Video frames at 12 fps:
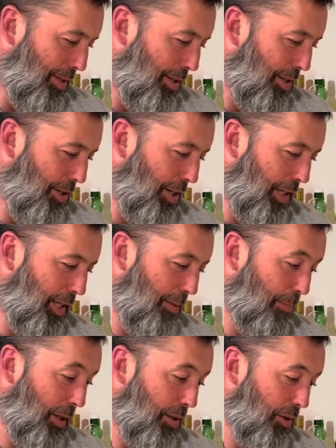Kentucky
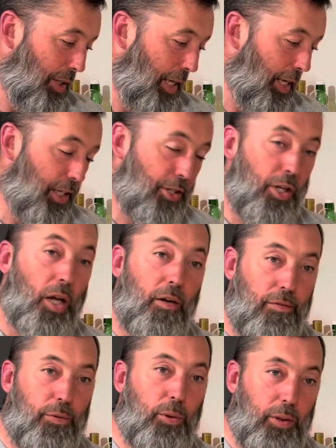Barrel Aged
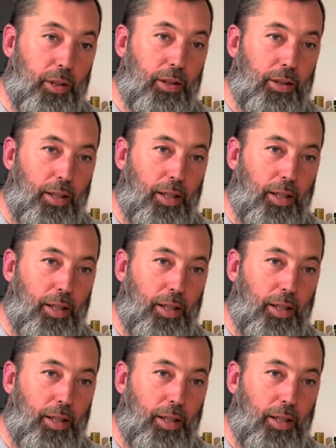for